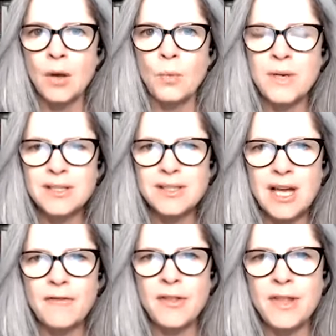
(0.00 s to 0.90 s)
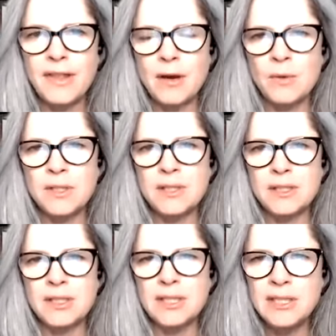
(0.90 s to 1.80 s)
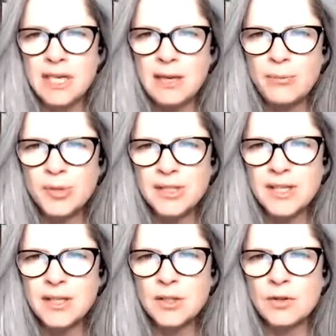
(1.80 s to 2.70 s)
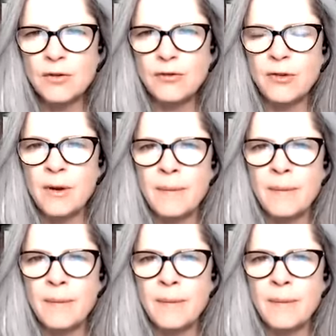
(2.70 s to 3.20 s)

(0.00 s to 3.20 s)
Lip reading: We discovered that there was this deep sense of